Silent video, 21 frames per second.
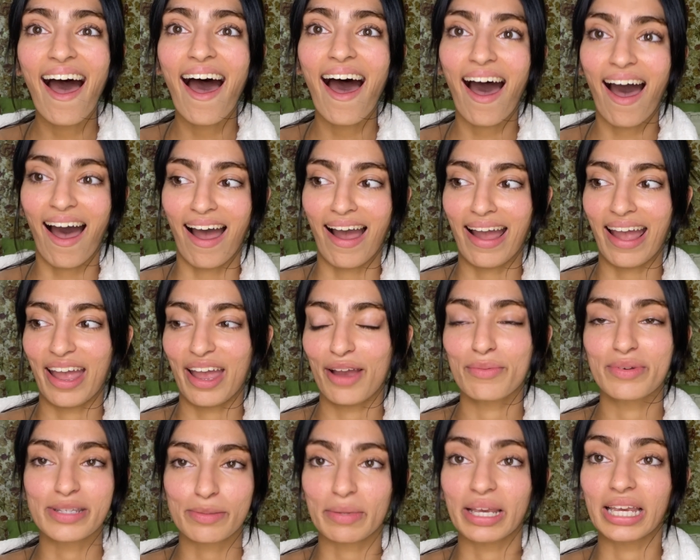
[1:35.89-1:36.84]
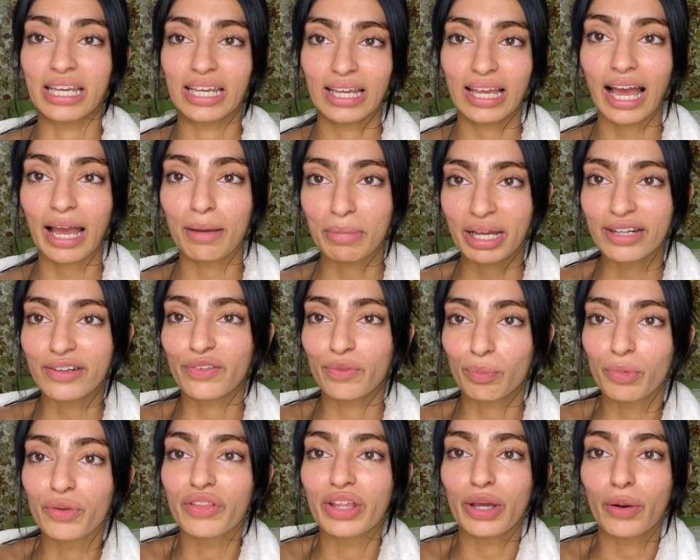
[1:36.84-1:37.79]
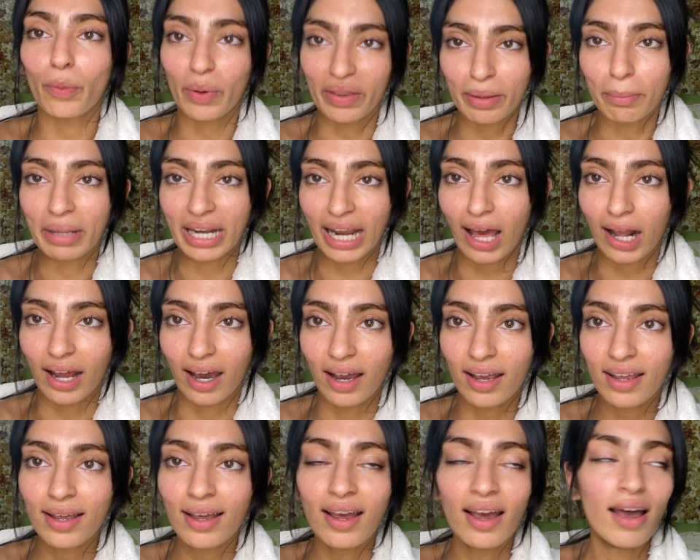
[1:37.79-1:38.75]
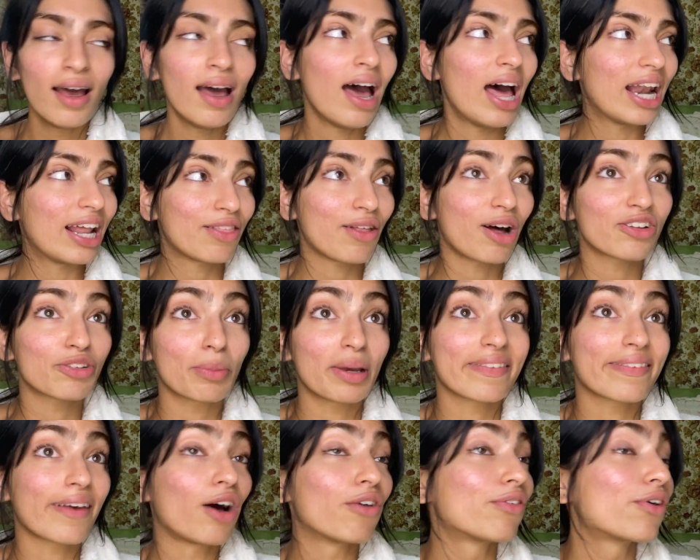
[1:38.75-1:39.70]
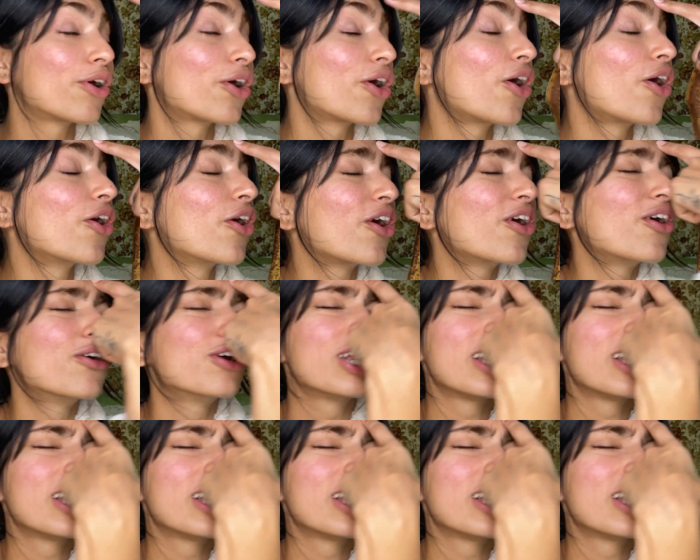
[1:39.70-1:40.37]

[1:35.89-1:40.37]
I made a smoothie with a banana, and I thought to myself, girl,